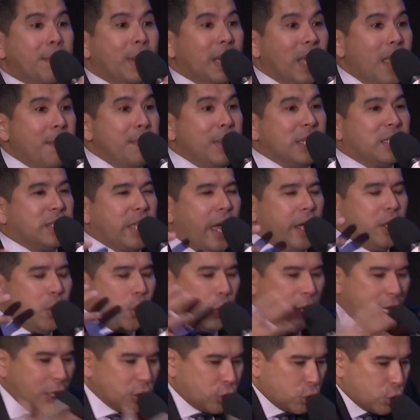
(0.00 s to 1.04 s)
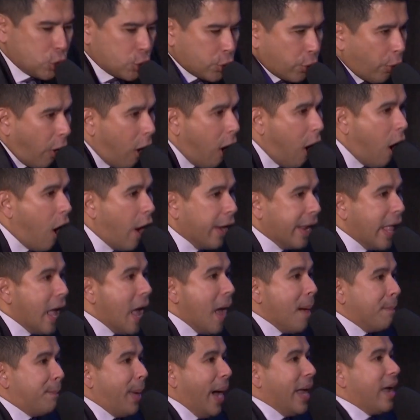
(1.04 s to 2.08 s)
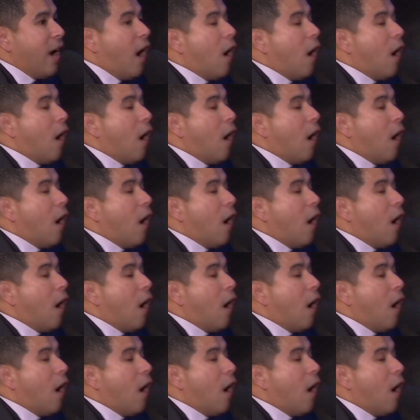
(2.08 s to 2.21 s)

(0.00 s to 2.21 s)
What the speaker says: But let me tell you, he's drawn by